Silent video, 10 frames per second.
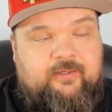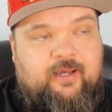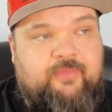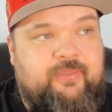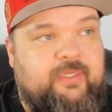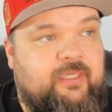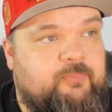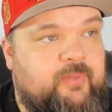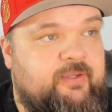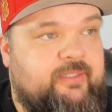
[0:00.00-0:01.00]
I think he
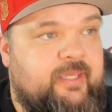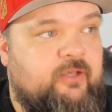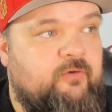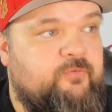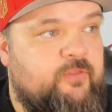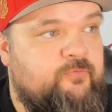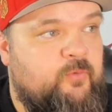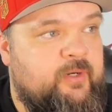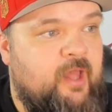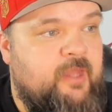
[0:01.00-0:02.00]
could play nickel for the
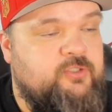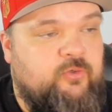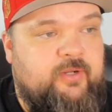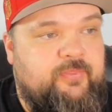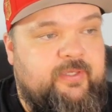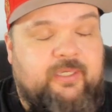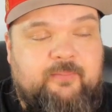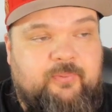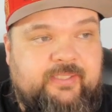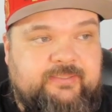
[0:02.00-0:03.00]
49ers, or I think he
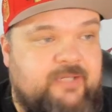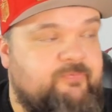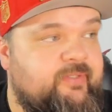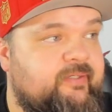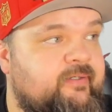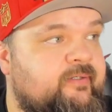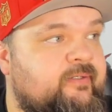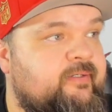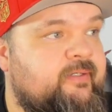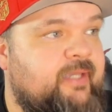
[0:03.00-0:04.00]
could play safety.
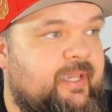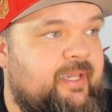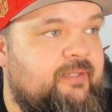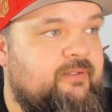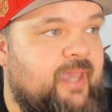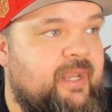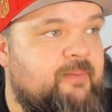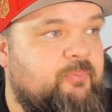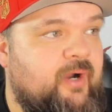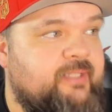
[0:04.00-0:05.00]
And at
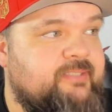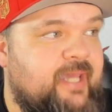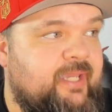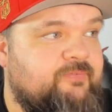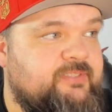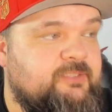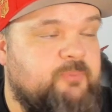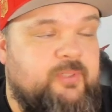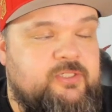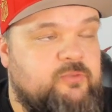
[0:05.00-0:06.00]
a price tag of
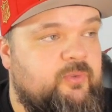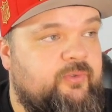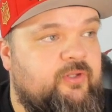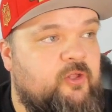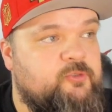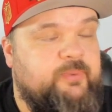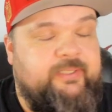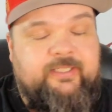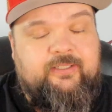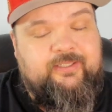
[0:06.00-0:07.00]
$6.2 million per
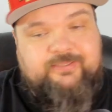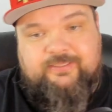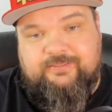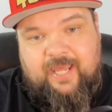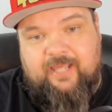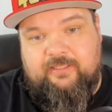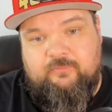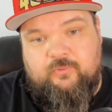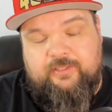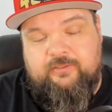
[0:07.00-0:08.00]
year, he's exactly
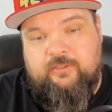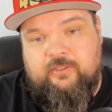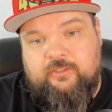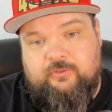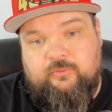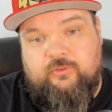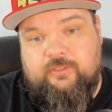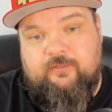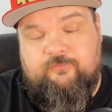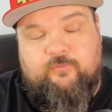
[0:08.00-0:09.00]
what you're
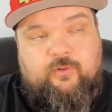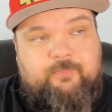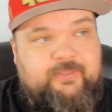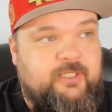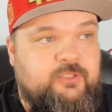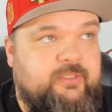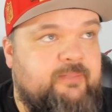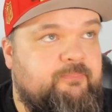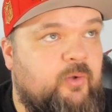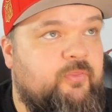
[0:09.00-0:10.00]
looking for potentially
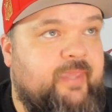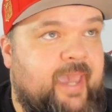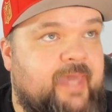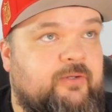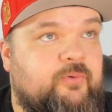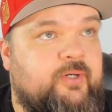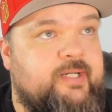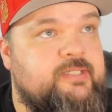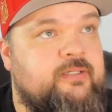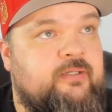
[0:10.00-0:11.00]
in both
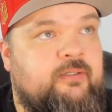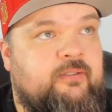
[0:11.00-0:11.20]
categories.